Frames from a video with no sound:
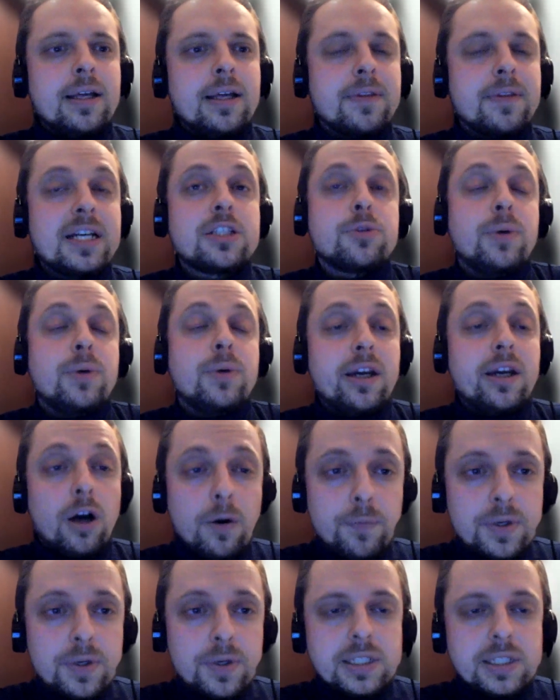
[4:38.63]
That's why
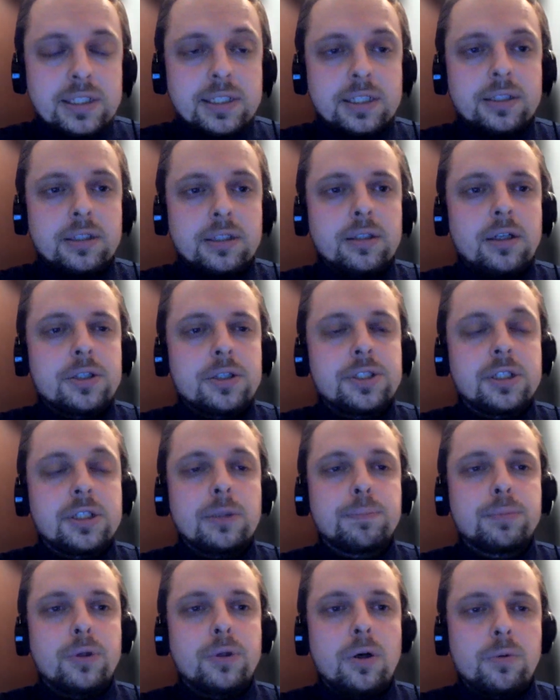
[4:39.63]
obviously
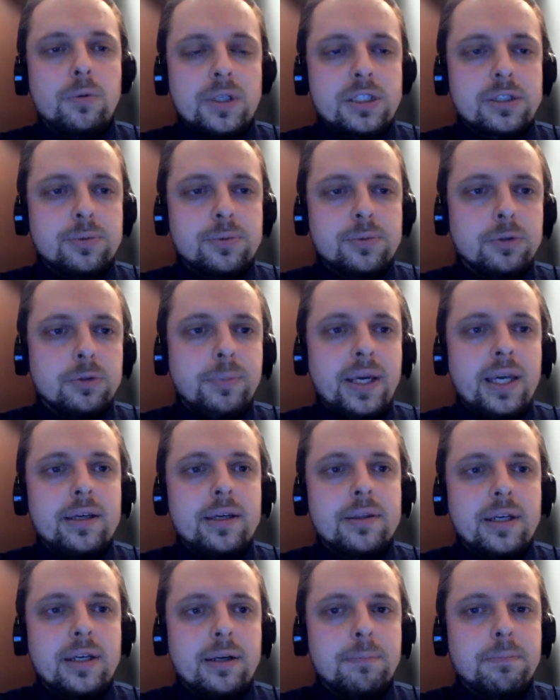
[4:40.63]
technological progress would
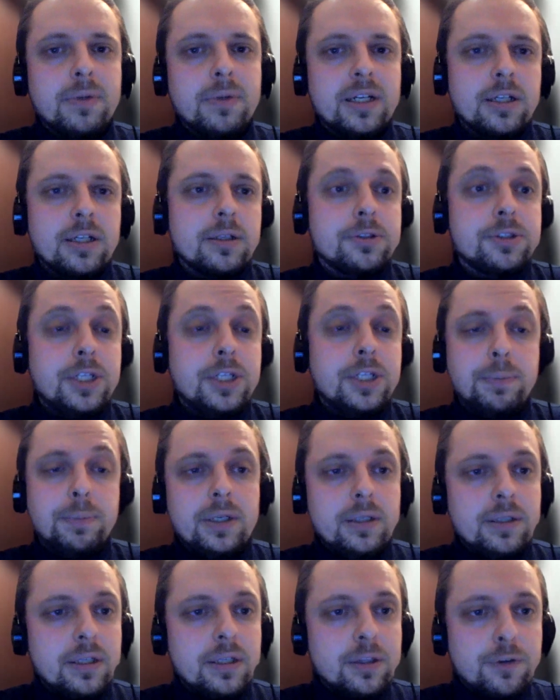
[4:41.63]
make them uh,
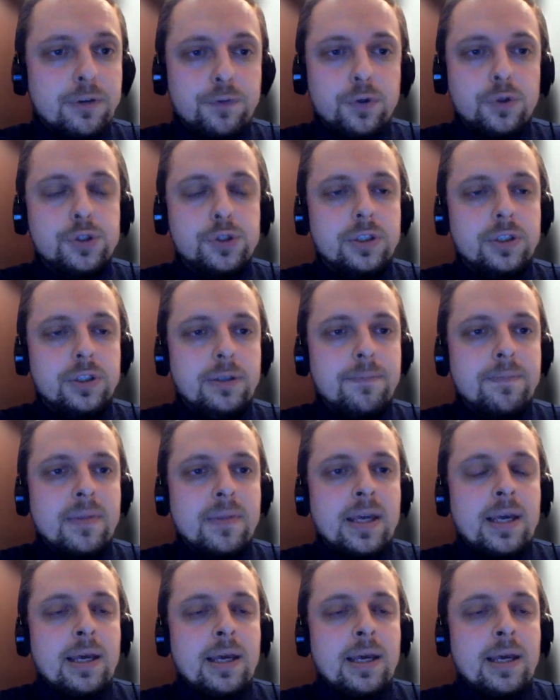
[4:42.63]
cheaper in the future,